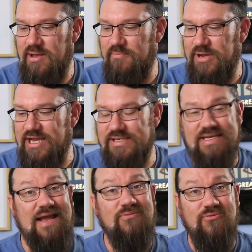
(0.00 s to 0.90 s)
because
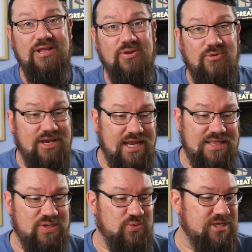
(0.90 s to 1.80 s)
I really want to get
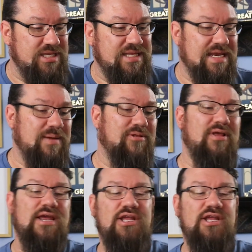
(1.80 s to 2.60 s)
this one to the table.